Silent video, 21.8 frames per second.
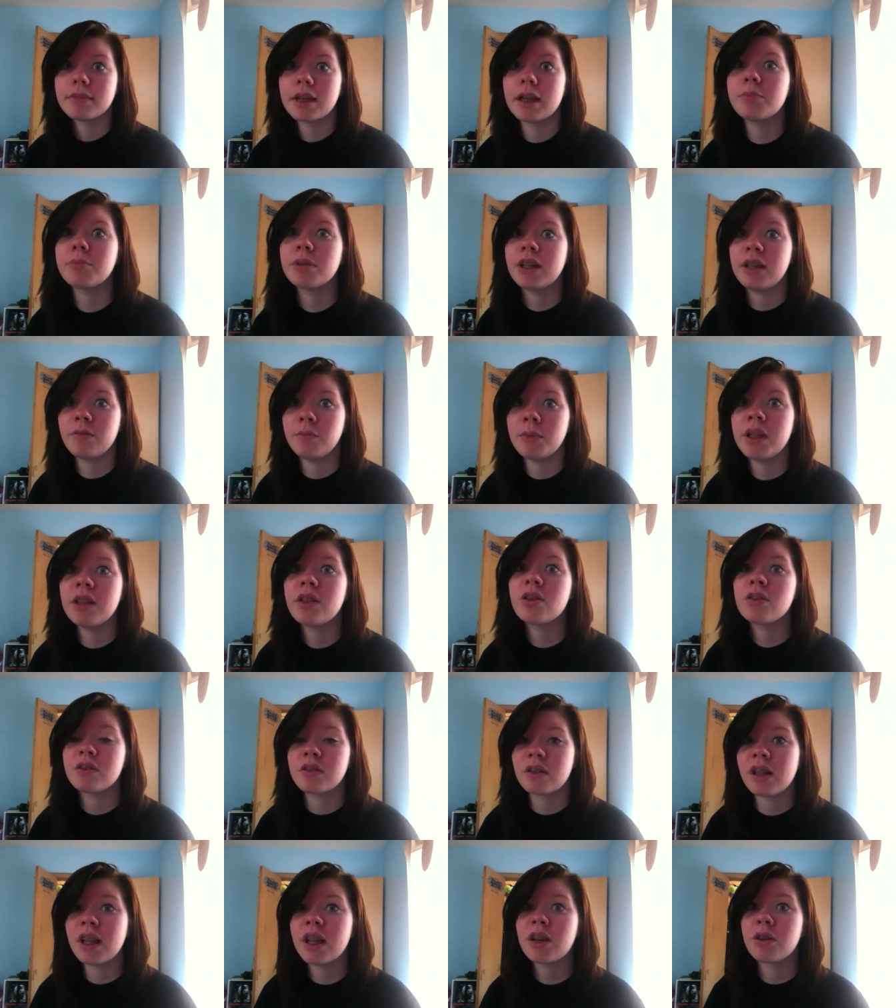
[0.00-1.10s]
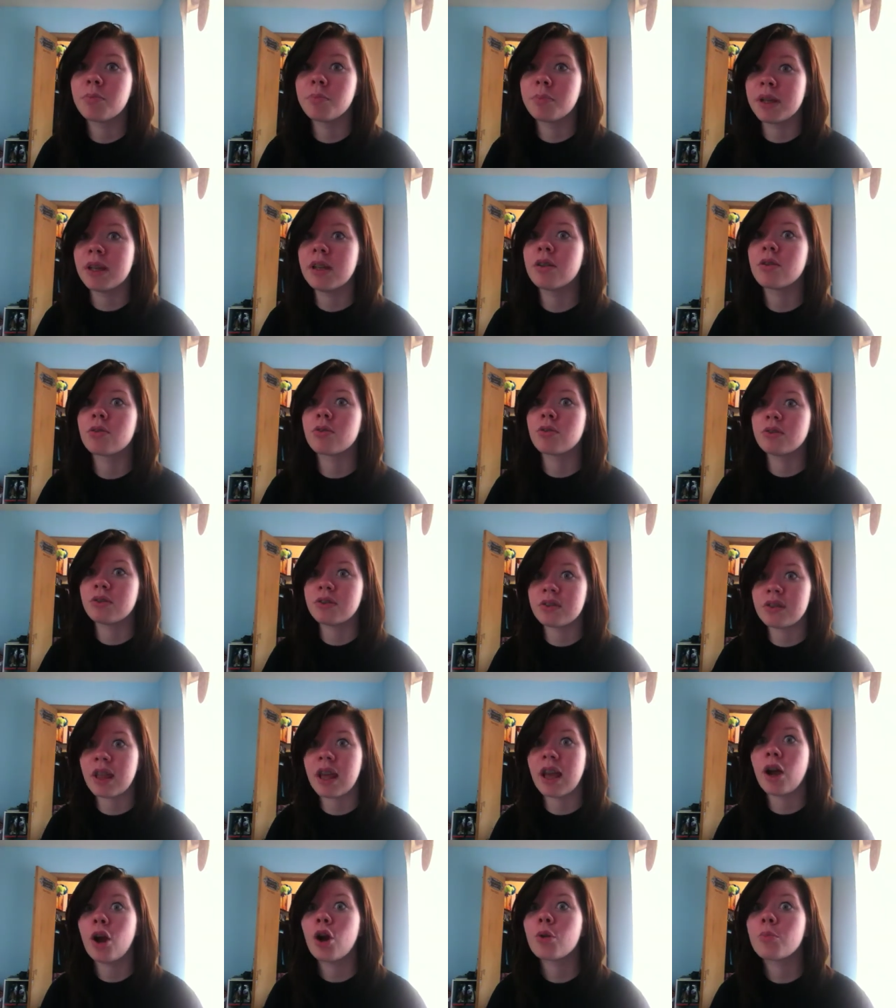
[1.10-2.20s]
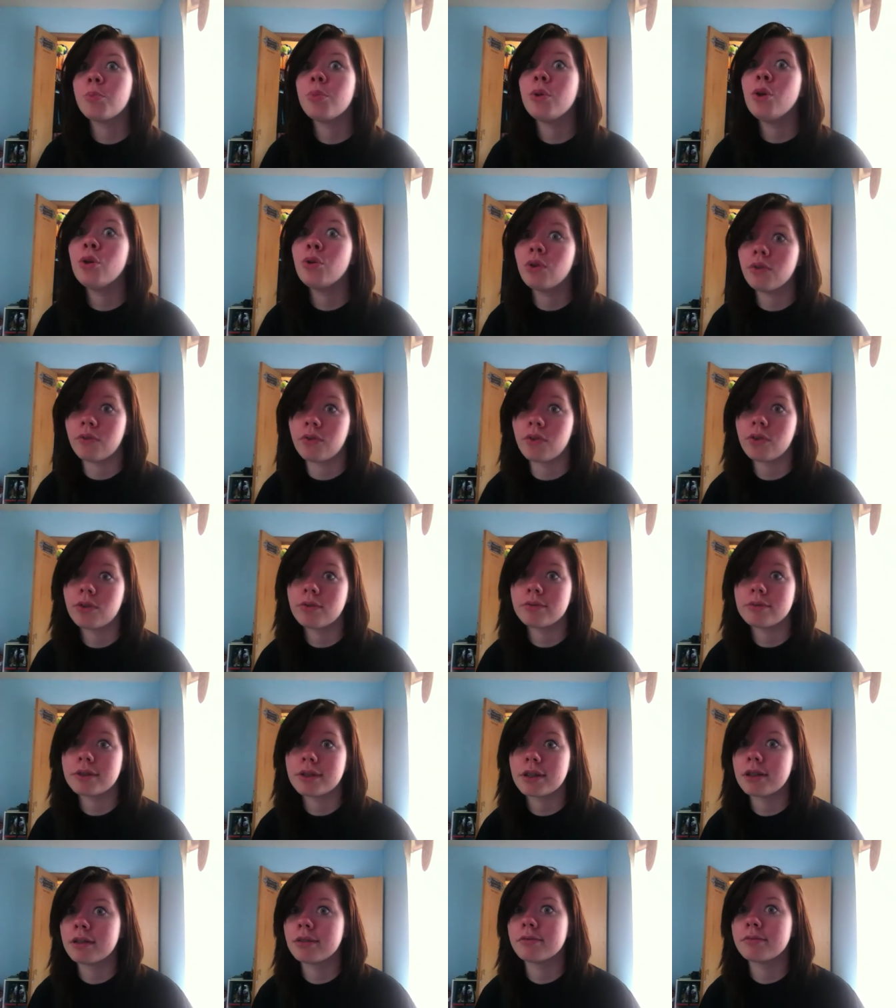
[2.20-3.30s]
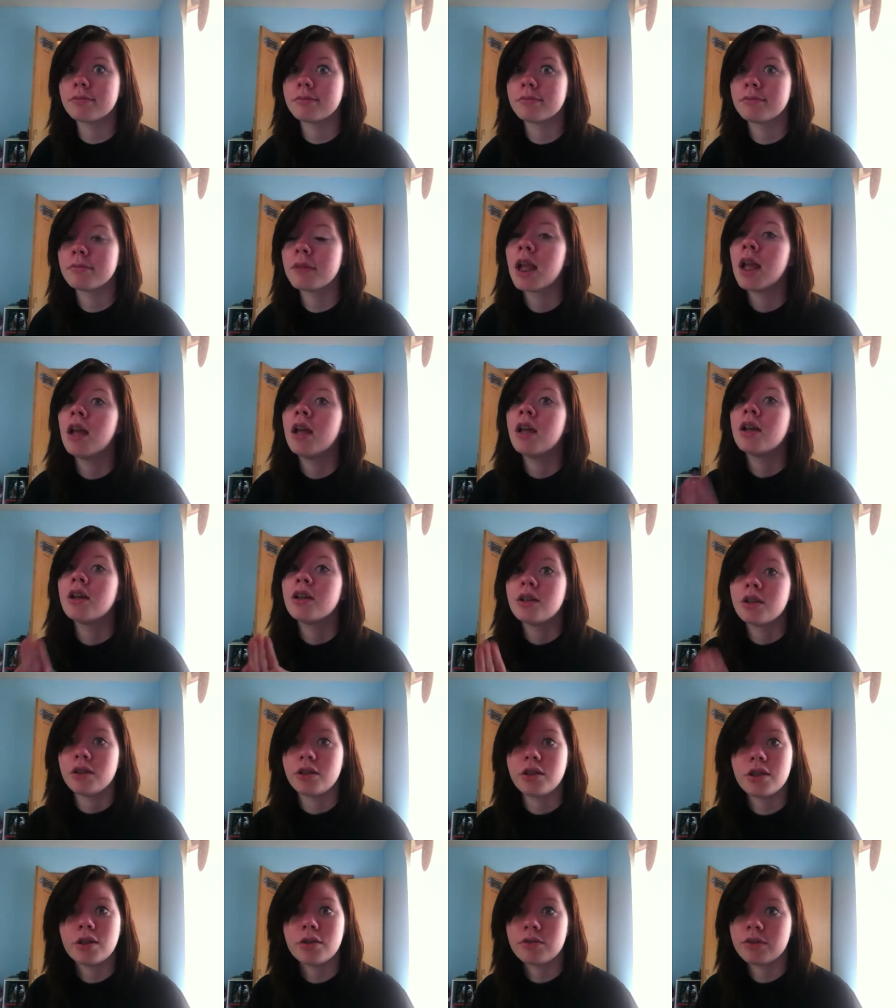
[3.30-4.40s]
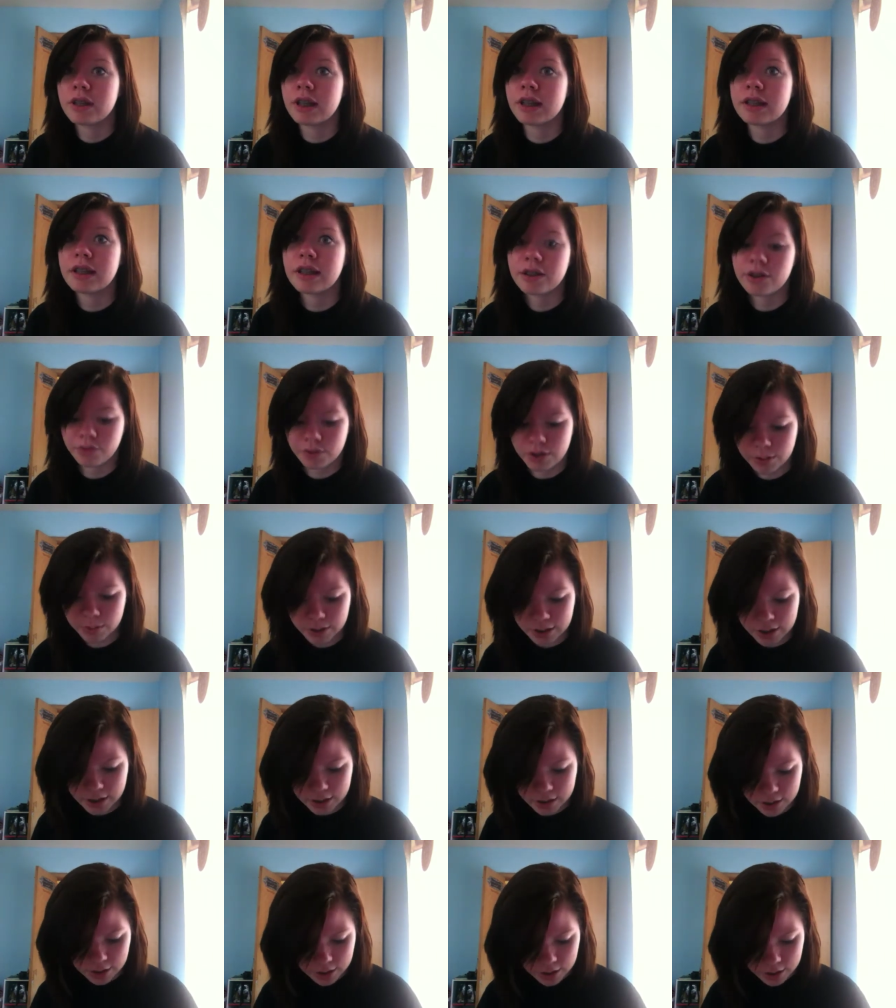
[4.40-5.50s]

And believe me, there's a lot of big girls that are beautiful, so don't take that the wrong way.